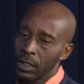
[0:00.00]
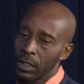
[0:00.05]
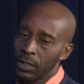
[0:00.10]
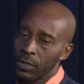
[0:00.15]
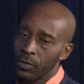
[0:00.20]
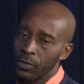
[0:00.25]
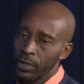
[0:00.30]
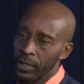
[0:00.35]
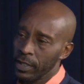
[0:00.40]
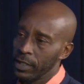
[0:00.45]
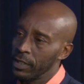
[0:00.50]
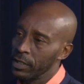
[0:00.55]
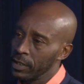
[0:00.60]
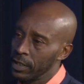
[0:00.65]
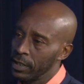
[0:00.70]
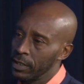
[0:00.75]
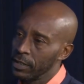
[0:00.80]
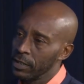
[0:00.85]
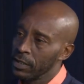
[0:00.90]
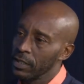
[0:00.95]

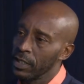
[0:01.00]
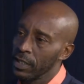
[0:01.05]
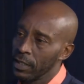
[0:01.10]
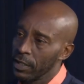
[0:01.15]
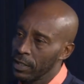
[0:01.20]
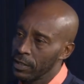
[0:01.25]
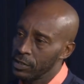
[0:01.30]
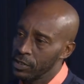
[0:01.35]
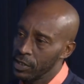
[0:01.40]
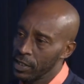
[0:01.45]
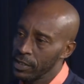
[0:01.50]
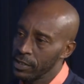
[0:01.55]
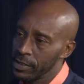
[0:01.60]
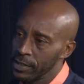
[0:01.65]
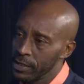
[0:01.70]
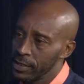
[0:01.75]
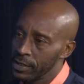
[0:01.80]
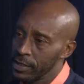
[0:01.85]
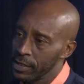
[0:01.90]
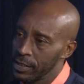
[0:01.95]
critically look at our
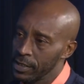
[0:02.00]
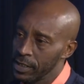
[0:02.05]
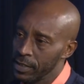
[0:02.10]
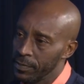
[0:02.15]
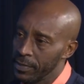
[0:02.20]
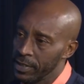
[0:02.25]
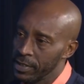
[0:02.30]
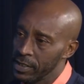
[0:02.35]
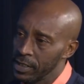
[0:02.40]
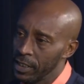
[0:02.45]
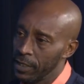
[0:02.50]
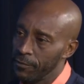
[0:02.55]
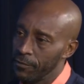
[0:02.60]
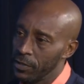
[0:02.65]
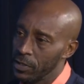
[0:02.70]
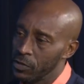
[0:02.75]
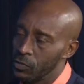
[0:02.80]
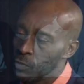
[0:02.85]
justice system and see if it's